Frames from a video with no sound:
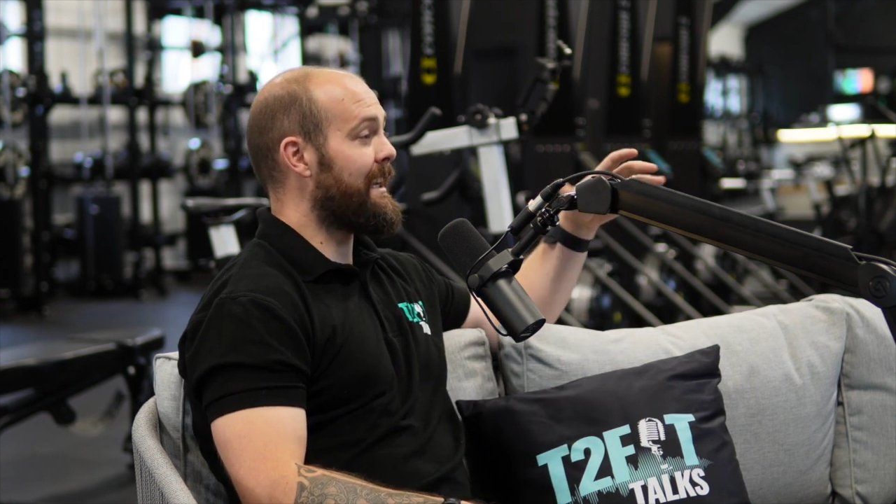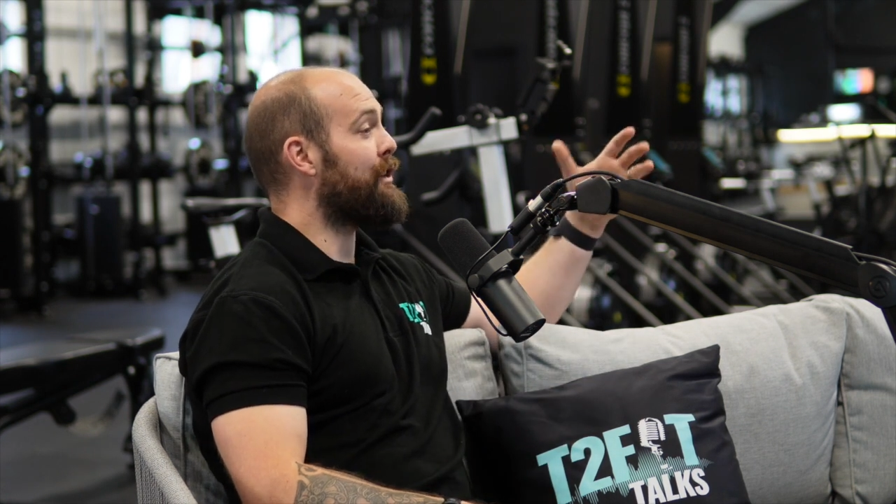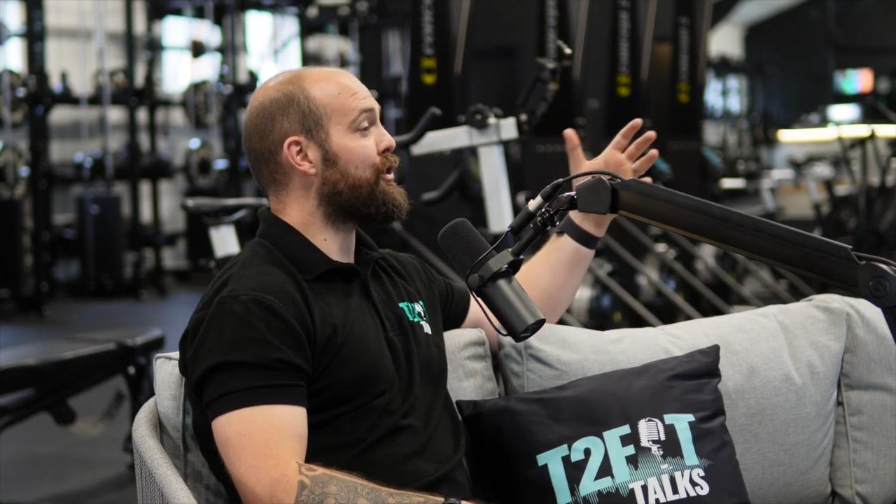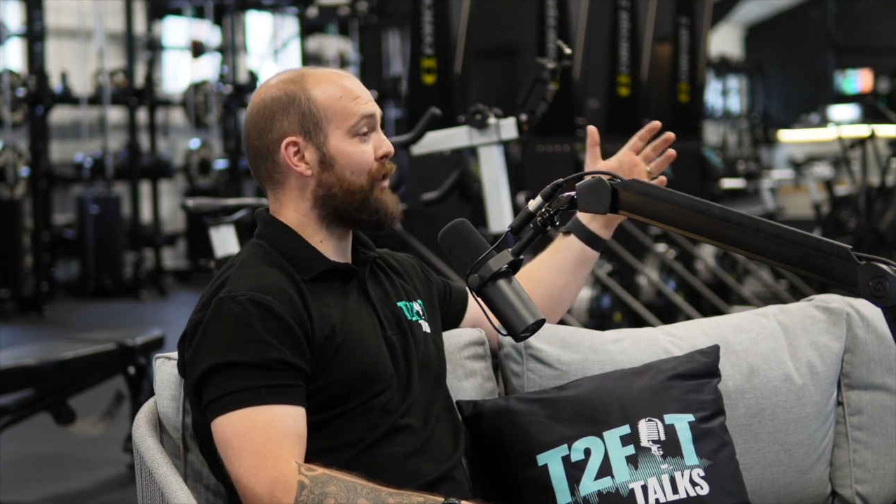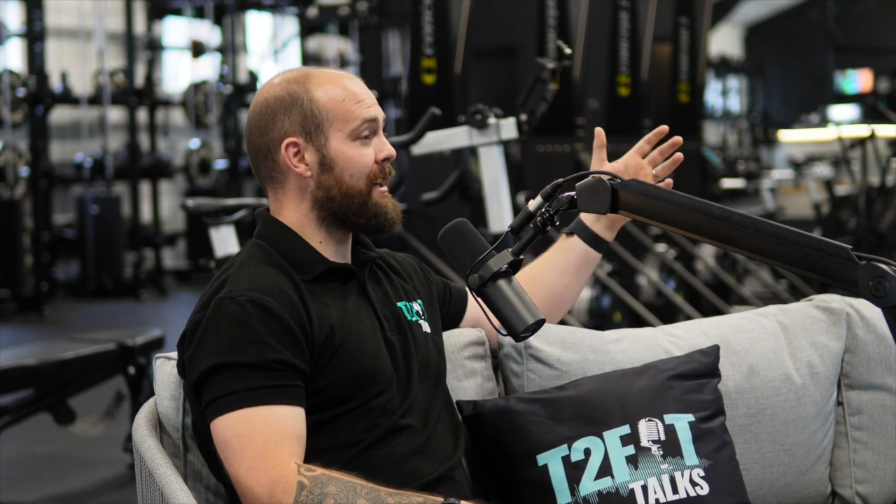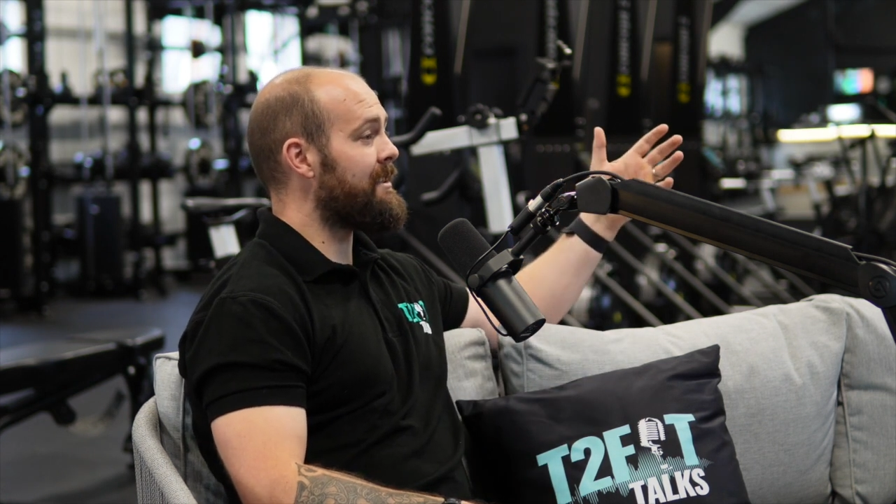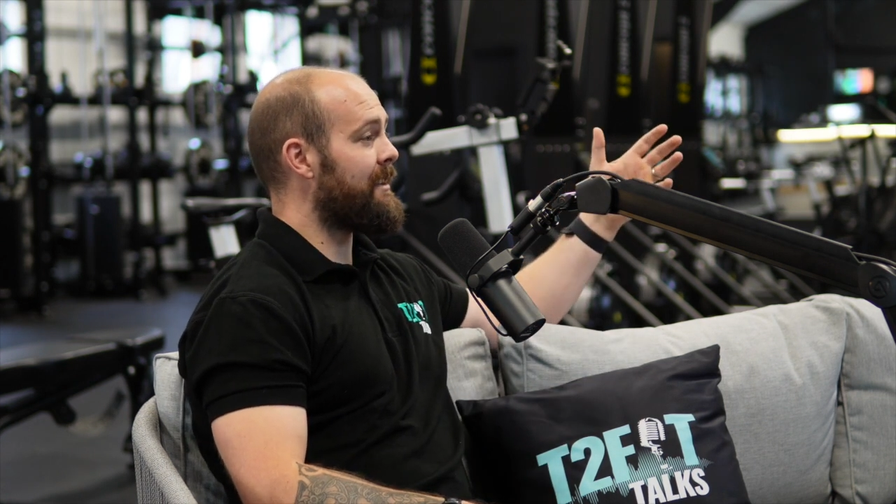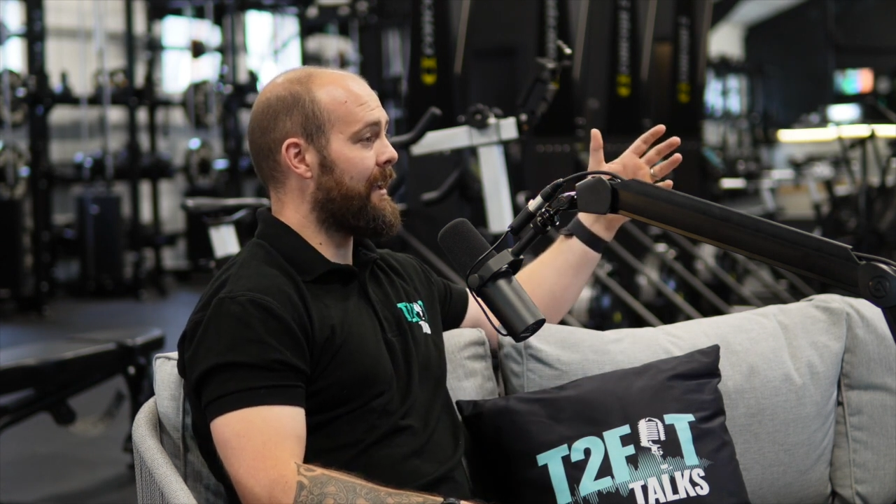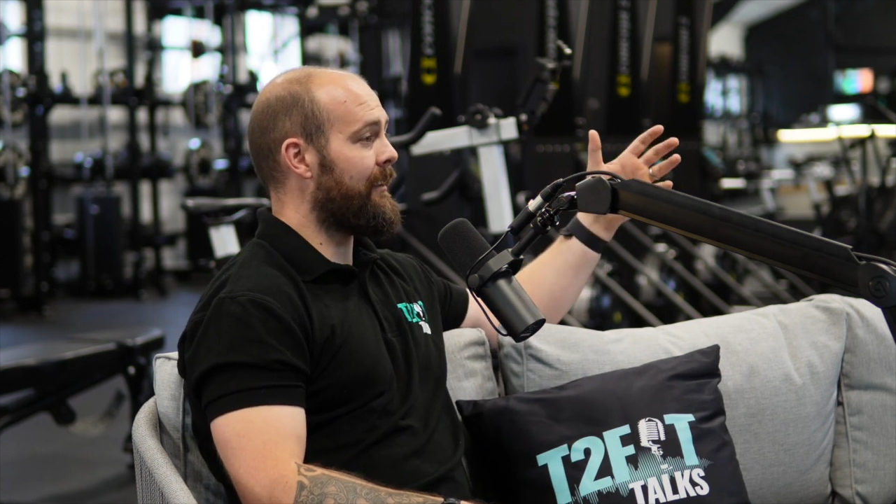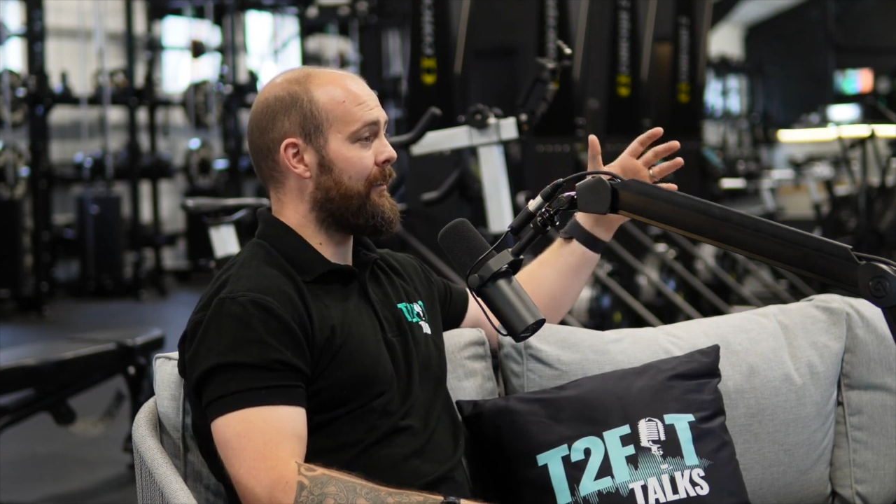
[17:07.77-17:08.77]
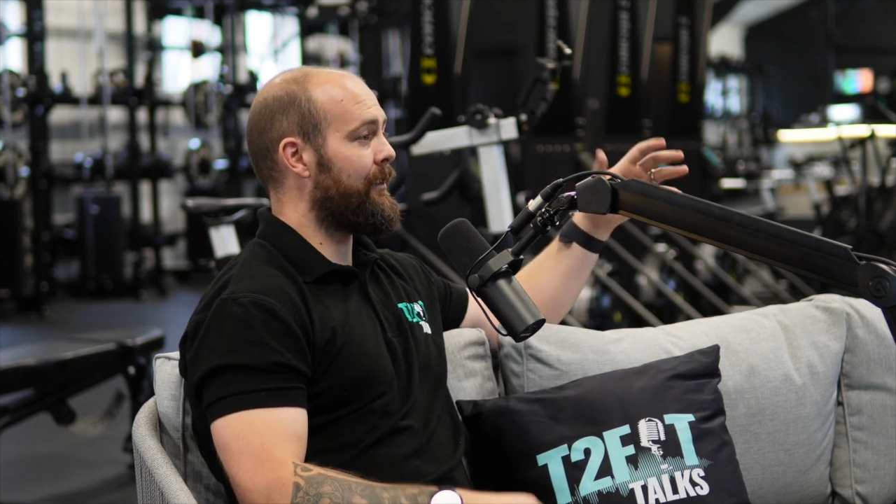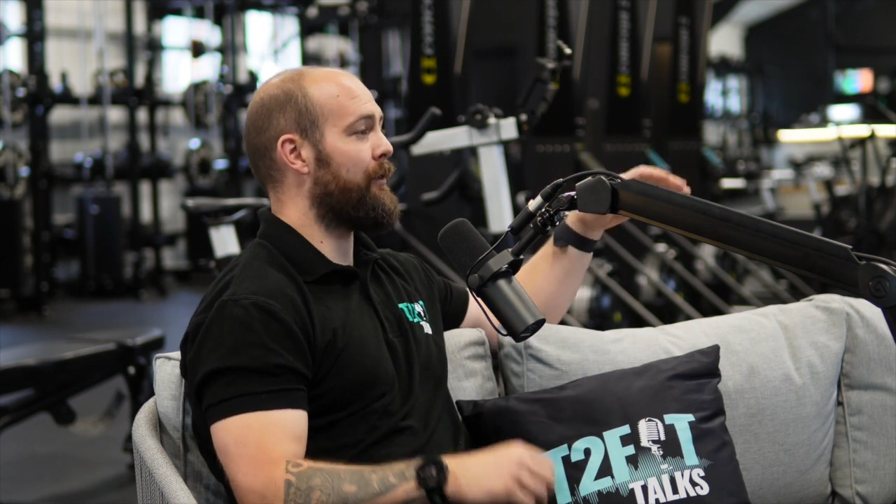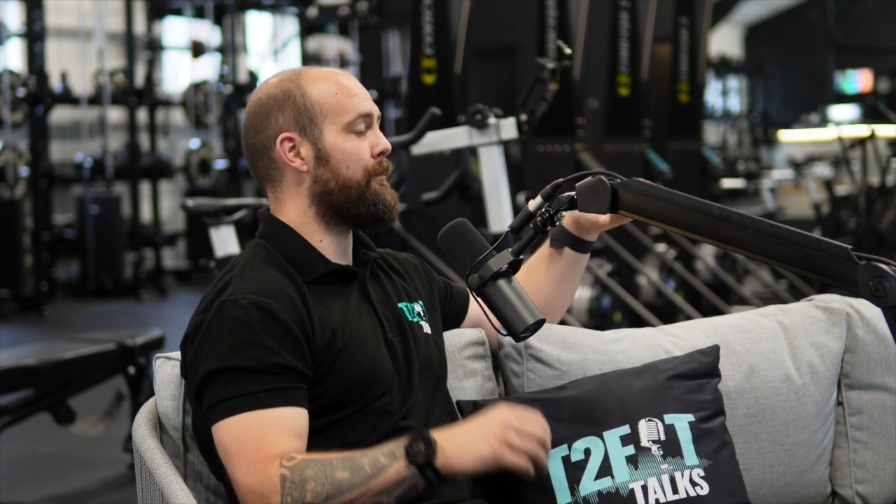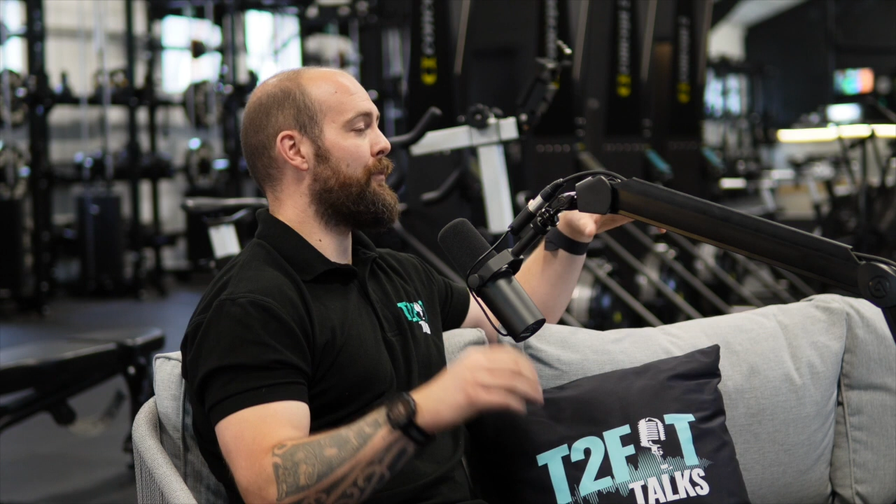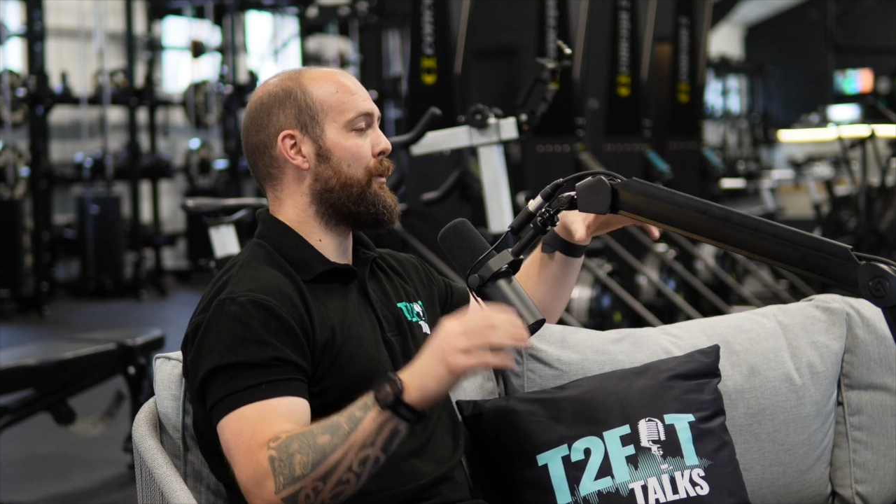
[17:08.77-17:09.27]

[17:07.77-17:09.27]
interest in the